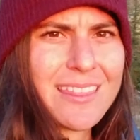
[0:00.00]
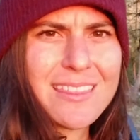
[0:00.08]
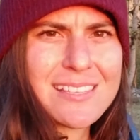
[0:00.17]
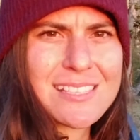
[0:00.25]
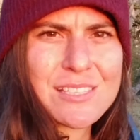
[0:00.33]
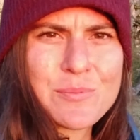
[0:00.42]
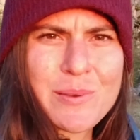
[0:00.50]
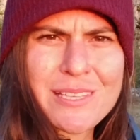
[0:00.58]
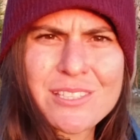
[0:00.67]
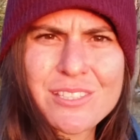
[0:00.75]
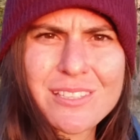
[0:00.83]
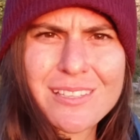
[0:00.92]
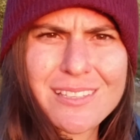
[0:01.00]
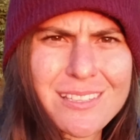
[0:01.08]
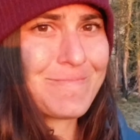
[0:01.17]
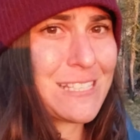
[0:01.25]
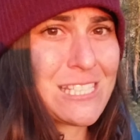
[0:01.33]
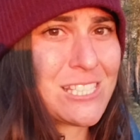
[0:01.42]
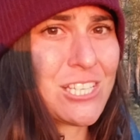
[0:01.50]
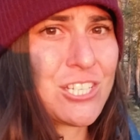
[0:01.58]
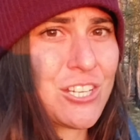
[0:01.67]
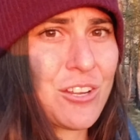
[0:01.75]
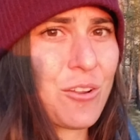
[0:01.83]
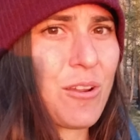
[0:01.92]
this has been
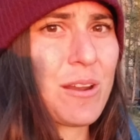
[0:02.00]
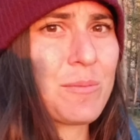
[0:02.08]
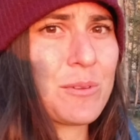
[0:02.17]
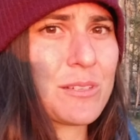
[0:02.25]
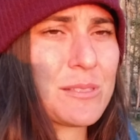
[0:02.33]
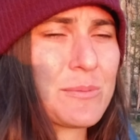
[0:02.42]
such an incredible